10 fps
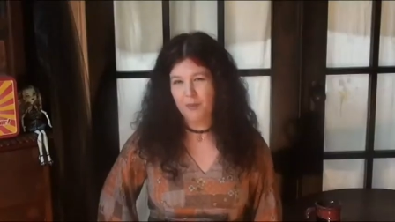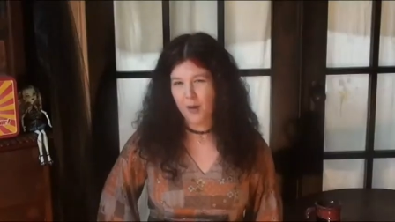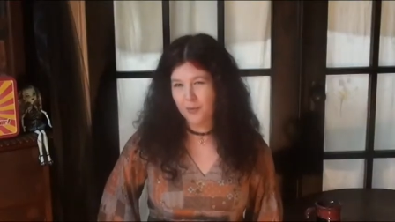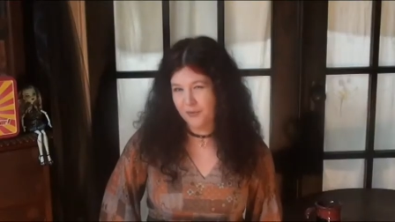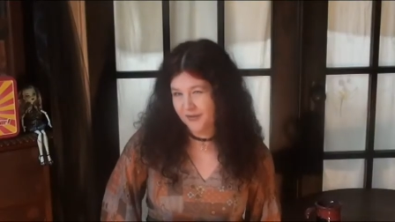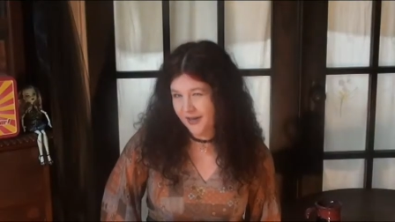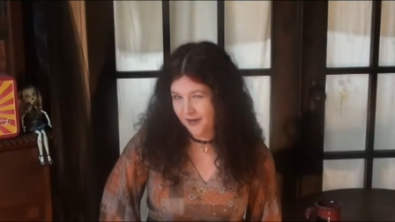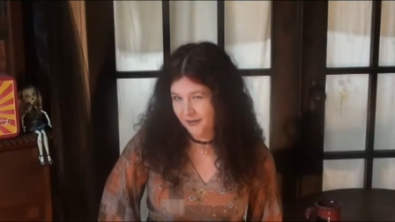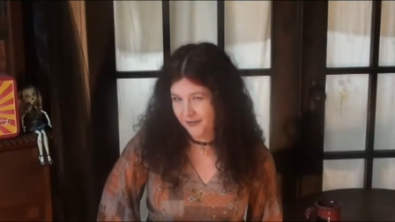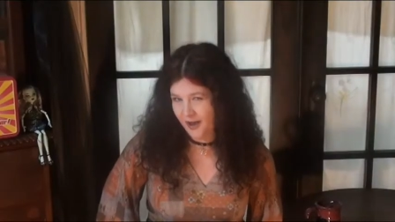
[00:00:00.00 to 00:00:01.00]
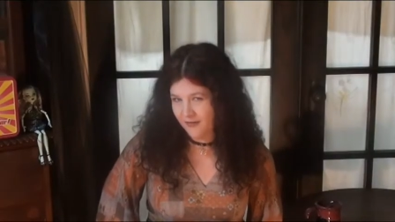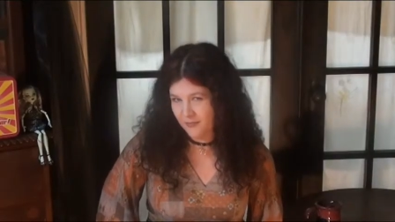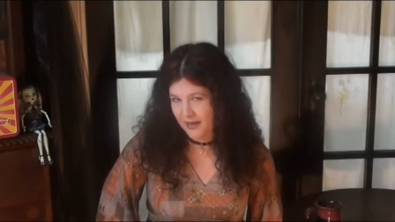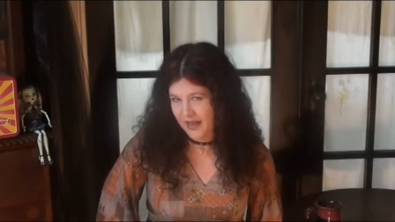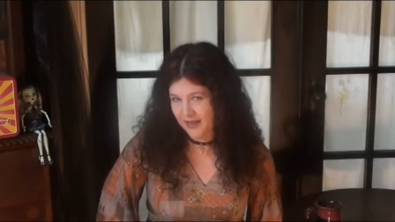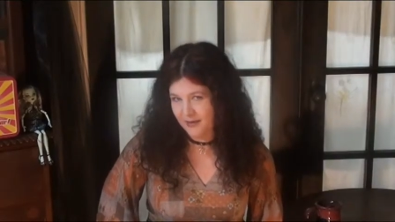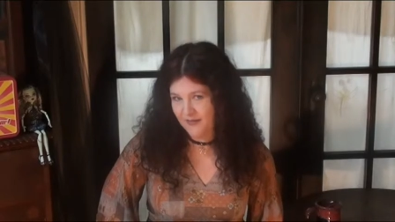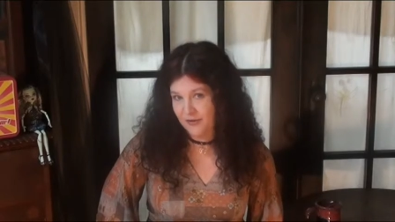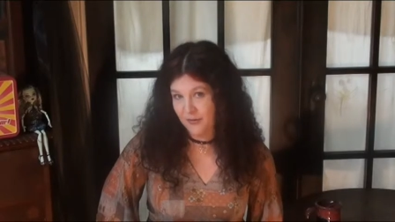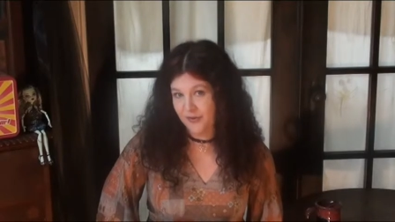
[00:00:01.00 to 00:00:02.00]
Barbara in particular is often panned by
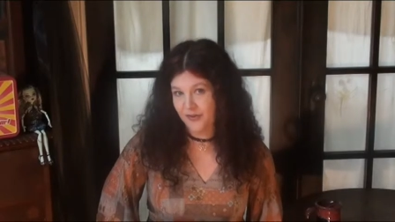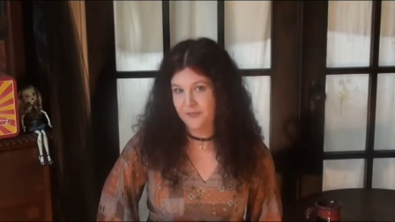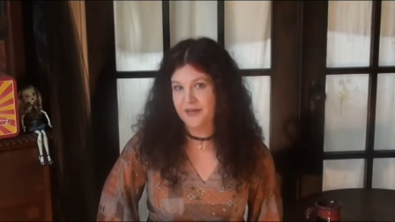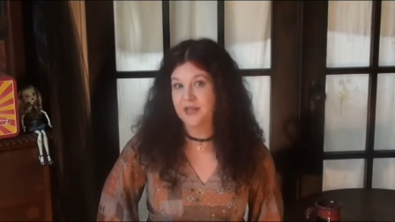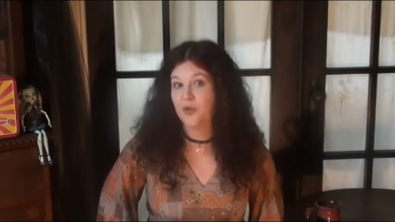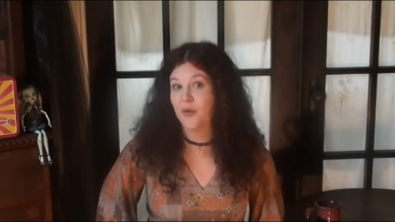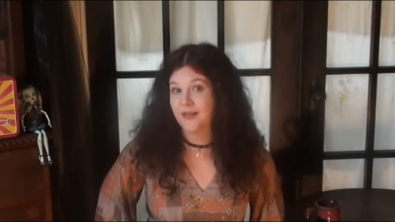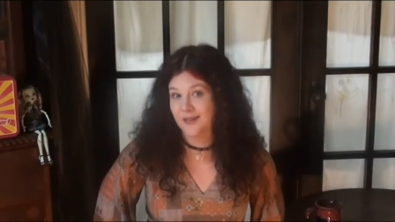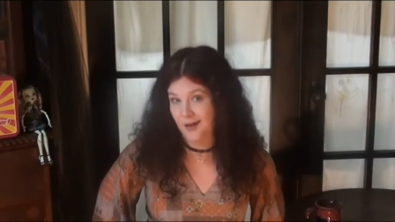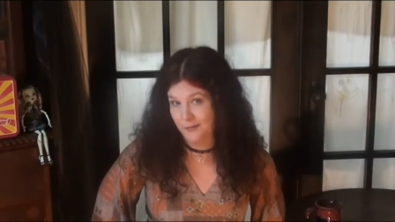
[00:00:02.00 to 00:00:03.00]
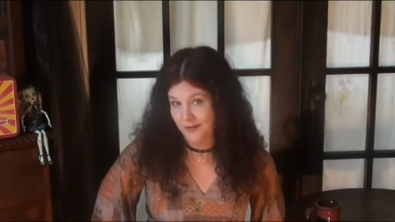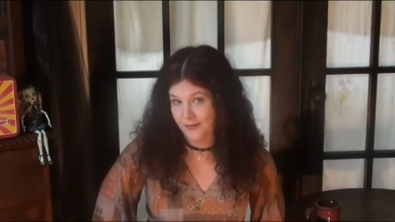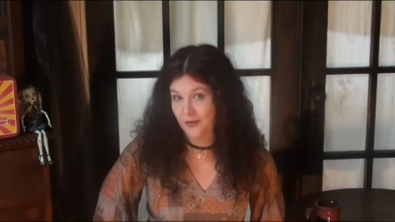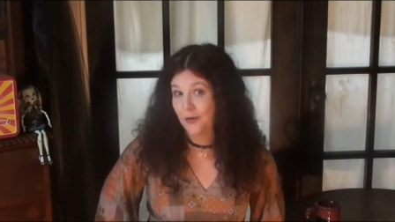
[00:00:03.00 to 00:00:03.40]
viewers as being annoyed and helpless,